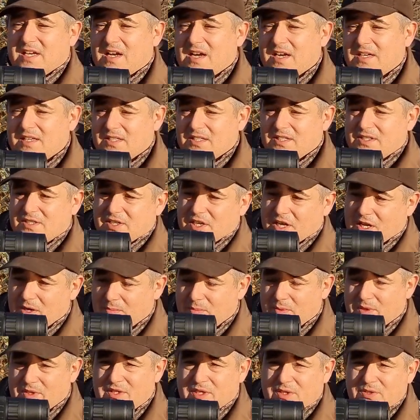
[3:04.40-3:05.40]
side of the
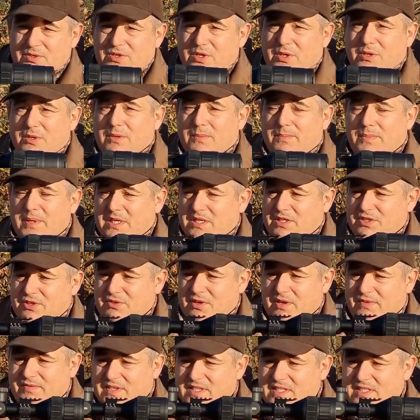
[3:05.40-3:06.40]
scope which I'll show you a
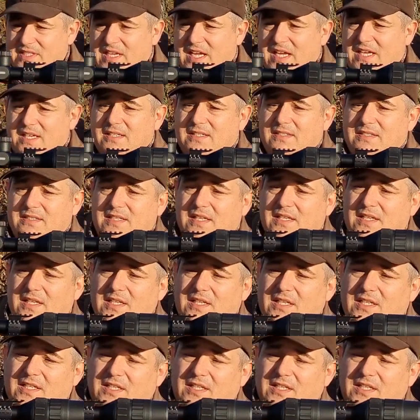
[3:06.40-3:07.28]
picture of in a second